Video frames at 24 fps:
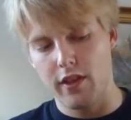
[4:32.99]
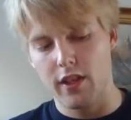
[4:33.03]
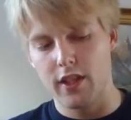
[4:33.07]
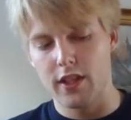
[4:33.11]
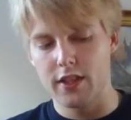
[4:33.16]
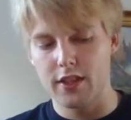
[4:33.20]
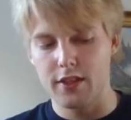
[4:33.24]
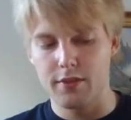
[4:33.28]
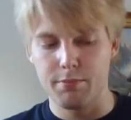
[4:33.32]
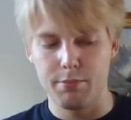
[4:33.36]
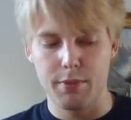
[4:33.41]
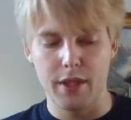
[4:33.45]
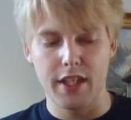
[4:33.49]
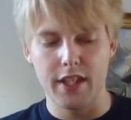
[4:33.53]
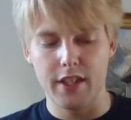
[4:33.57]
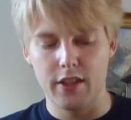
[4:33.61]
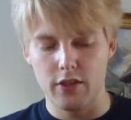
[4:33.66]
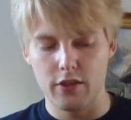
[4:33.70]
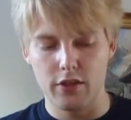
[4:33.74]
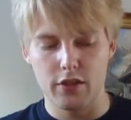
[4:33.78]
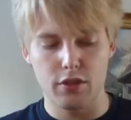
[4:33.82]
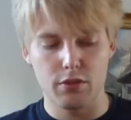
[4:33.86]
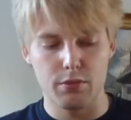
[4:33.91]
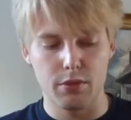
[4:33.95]
Lust and being
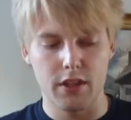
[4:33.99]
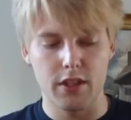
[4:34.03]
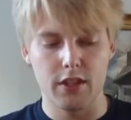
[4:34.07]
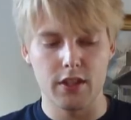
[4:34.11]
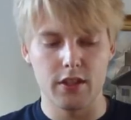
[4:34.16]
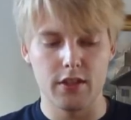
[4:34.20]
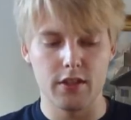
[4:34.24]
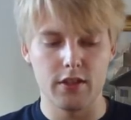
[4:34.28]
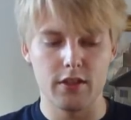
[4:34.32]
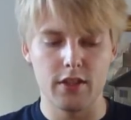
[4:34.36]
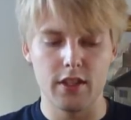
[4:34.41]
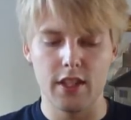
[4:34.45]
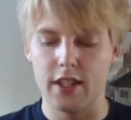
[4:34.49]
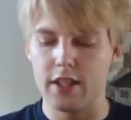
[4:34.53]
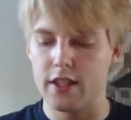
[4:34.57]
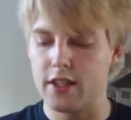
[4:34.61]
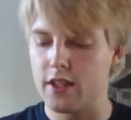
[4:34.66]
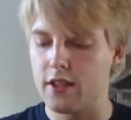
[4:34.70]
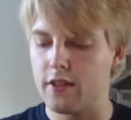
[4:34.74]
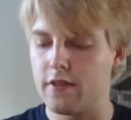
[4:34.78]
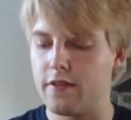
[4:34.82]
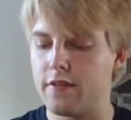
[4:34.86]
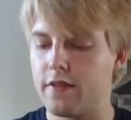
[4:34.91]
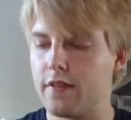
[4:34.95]
all sweet and that
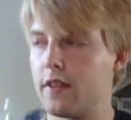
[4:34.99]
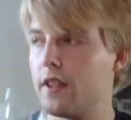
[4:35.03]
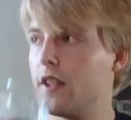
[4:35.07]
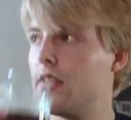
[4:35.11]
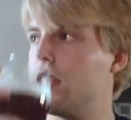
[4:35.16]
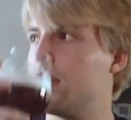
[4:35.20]
stuff.